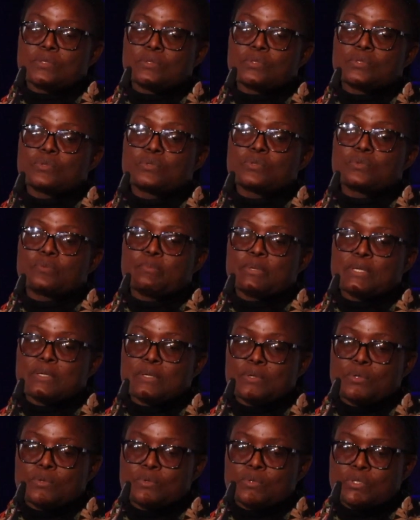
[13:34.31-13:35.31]
should be
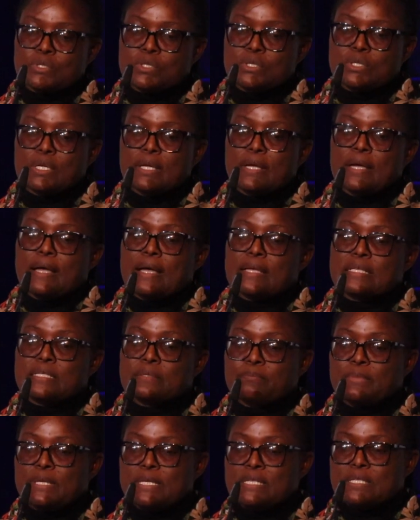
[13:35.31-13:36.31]
used as
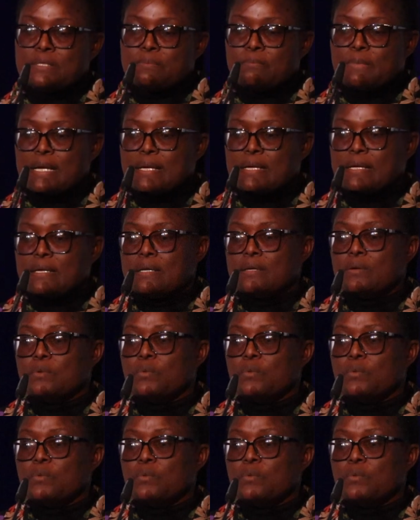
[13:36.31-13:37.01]
benchmark